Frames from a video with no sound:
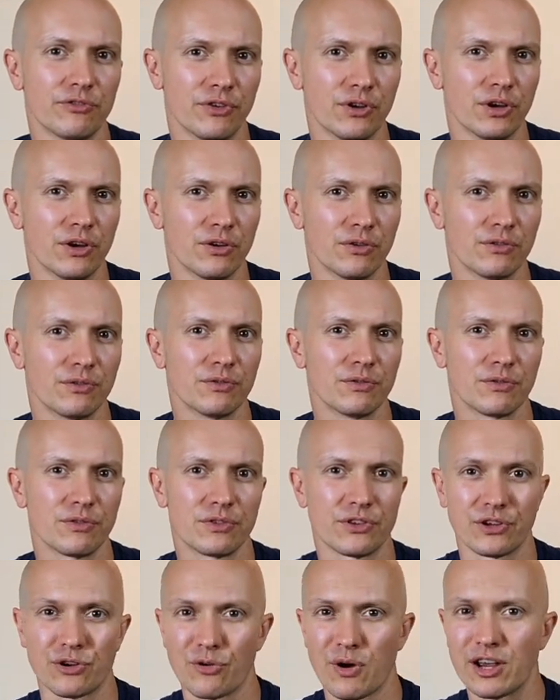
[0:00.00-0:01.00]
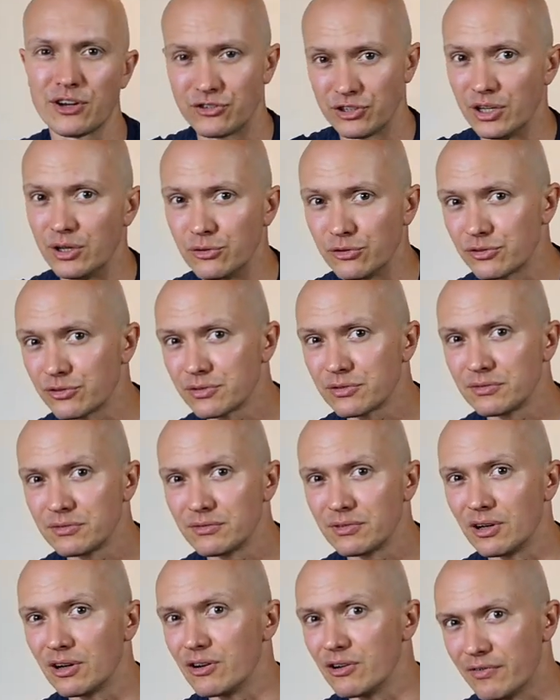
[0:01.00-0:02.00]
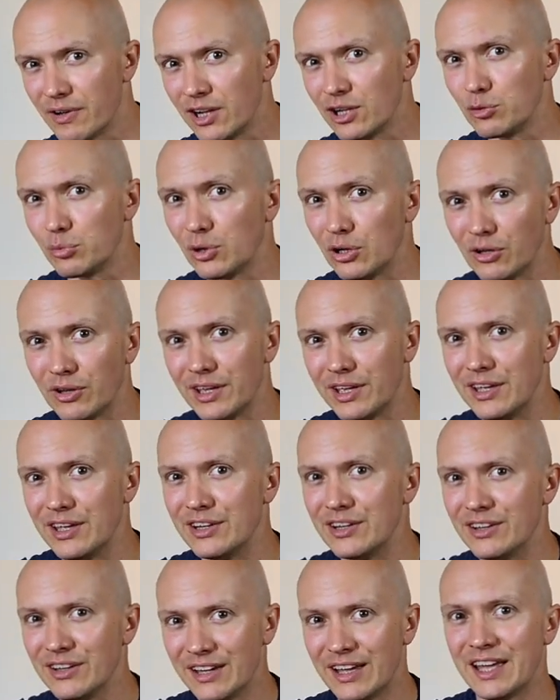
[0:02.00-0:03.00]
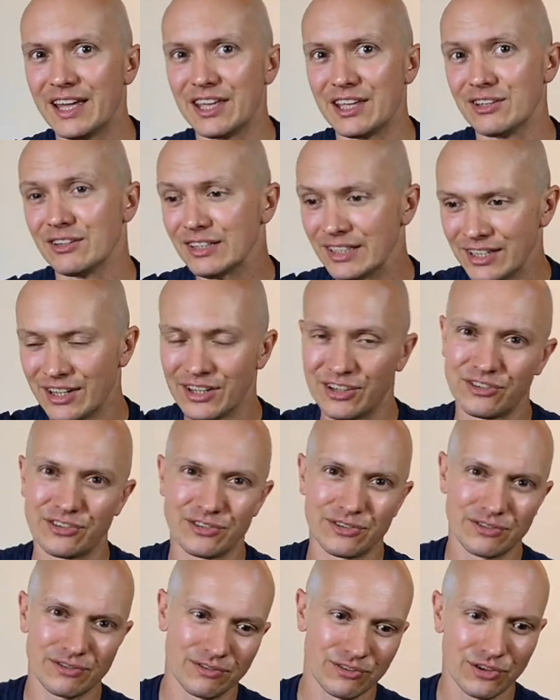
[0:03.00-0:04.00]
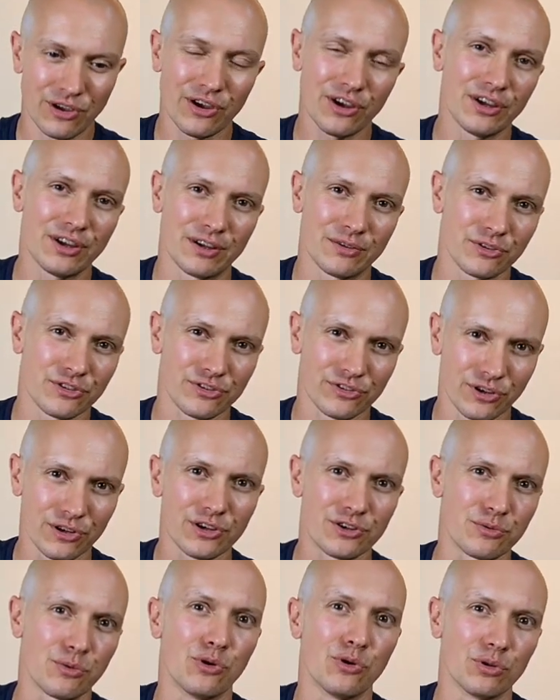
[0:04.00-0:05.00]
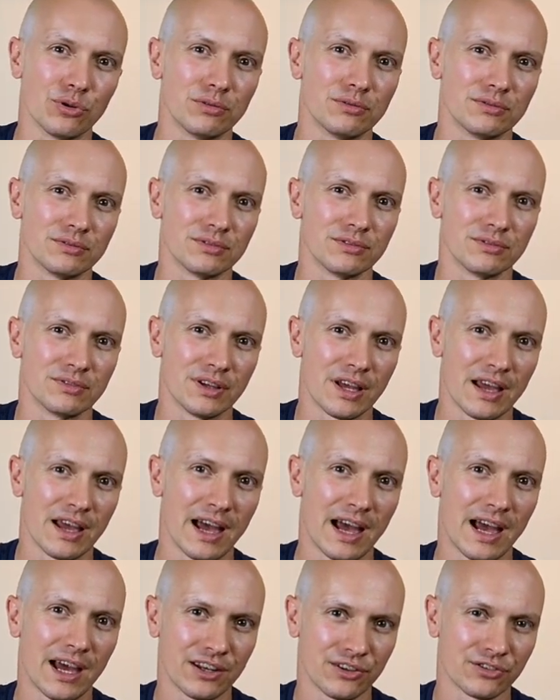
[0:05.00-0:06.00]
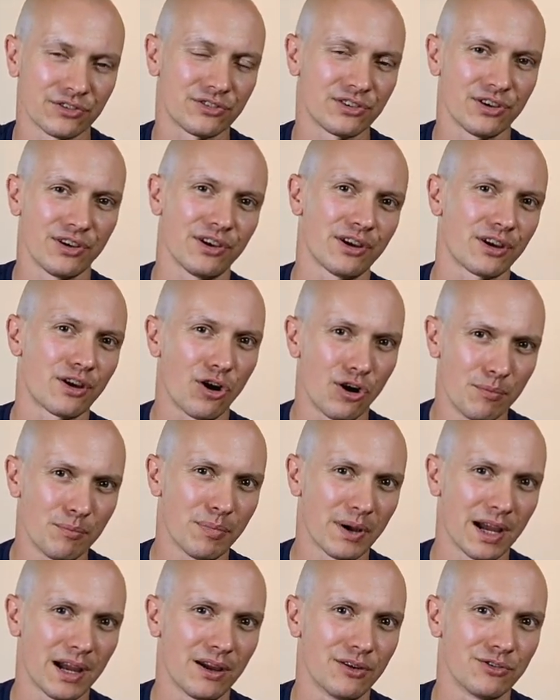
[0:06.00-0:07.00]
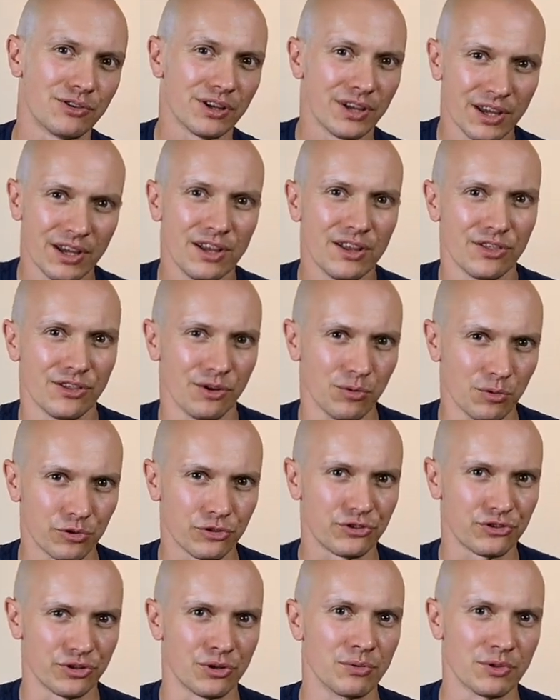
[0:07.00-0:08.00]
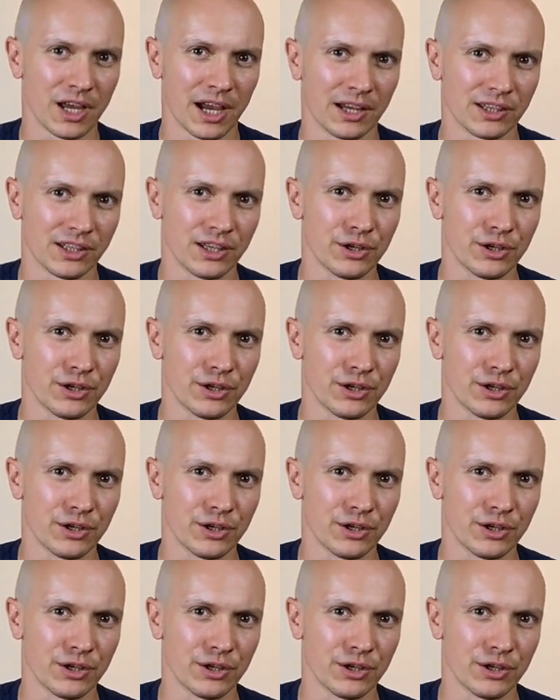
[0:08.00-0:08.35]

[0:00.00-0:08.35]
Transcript: for the correct use are available in a tyre sidewall and tyre compound that will suit that